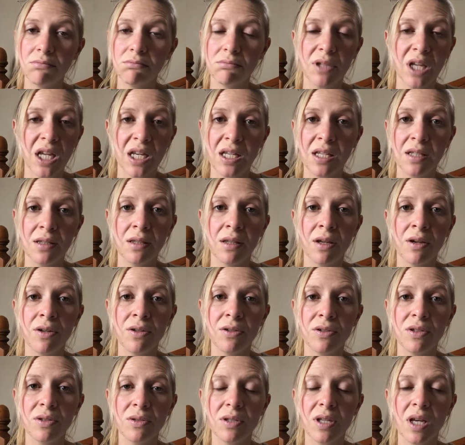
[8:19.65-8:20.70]
getting
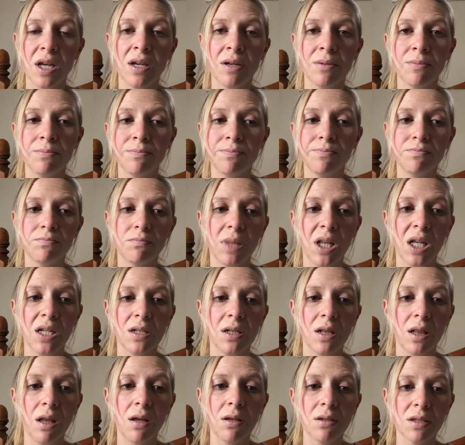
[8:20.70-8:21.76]
those blood
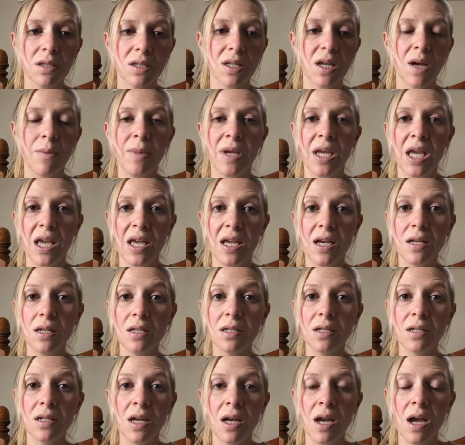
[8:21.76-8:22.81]
clots coming
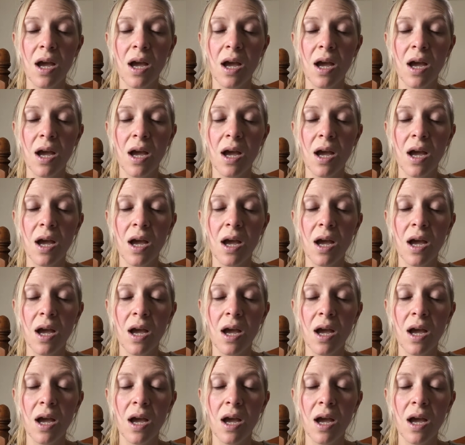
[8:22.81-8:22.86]
out.